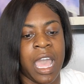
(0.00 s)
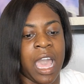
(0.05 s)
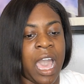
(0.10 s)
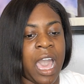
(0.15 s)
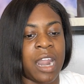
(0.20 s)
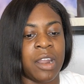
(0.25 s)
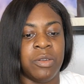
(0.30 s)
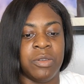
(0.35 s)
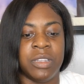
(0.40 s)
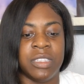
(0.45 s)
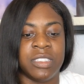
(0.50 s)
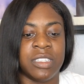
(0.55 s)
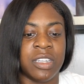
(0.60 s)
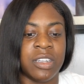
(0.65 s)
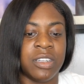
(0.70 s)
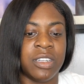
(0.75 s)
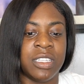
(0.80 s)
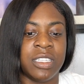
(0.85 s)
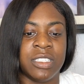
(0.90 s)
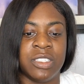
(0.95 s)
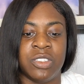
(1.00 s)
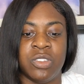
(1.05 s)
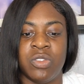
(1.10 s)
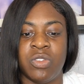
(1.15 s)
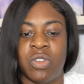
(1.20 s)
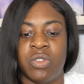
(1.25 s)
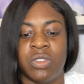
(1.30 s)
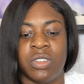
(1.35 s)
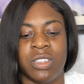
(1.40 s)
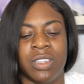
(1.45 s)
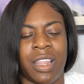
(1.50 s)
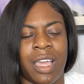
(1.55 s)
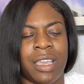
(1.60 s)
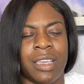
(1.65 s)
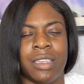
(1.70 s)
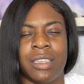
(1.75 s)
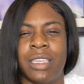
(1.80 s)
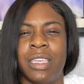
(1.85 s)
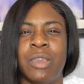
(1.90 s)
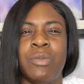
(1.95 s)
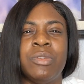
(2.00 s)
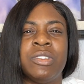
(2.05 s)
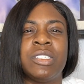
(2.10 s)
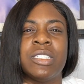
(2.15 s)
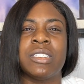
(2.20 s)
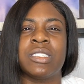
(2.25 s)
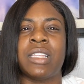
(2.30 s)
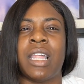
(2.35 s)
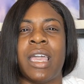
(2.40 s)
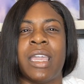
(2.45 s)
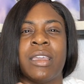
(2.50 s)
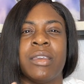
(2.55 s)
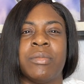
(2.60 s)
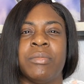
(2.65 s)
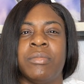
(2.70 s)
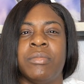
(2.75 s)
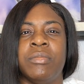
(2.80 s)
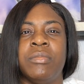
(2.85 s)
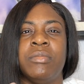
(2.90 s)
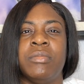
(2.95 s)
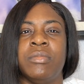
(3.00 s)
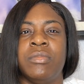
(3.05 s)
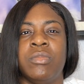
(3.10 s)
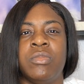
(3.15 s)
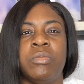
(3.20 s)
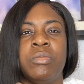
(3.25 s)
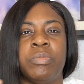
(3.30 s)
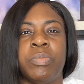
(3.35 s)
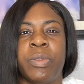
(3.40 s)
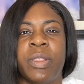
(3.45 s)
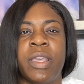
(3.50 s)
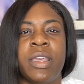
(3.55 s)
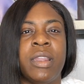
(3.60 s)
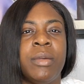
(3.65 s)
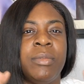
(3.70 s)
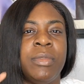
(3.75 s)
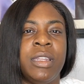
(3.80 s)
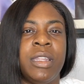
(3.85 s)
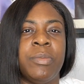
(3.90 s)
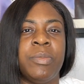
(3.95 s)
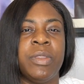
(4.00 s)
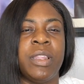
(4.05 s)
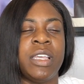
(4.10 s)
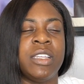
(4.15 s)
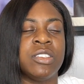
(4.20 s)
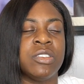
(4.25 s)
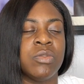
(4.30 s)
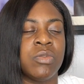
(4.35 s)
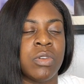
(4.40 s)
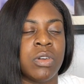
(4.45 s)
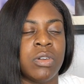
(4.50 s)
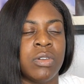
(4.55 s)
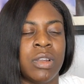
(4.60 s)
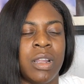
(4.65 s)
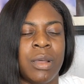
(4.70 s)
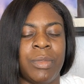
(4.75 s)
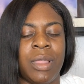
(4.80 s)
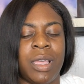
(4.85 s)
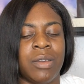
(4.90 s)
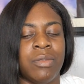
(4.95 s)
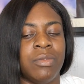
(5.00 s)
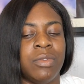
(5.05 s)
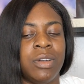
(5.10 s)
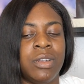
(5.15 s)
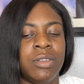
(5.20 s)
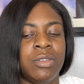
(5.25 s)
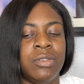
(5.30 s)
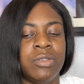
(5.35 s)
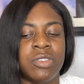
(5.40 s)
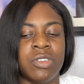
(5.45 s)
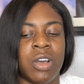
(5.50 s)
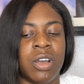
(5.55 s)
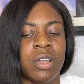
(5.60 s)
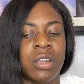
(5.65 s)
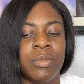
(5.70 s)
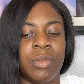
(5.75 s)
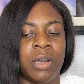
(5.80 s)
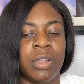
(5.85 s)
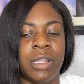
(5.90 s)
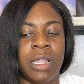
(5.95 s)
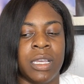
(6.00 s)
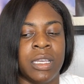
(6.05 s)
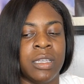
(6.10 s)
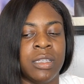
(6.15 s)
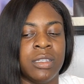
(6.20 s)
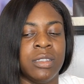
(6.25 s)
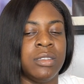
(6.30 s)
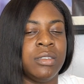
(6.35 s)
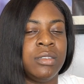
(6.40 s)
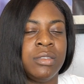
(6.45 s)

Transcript: I don't deserve this, you don't, like, he was just like playing a manipulation role. like, what are you talking about? Like,